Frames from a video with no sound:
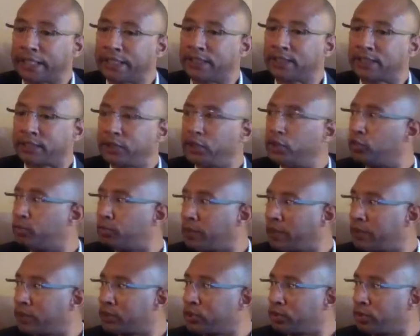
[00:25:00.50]
a senior
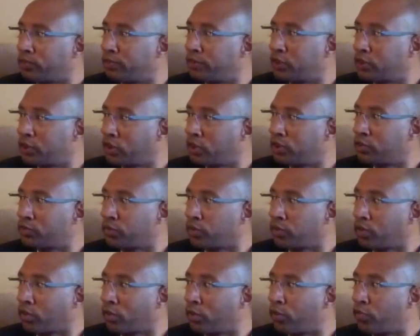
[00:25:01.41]
pastor of a church for
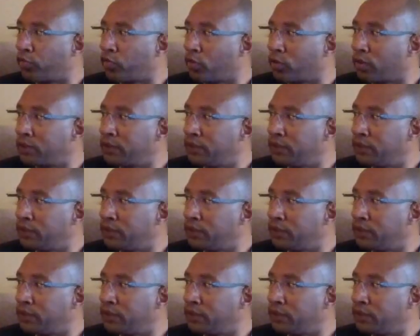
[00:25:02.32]
34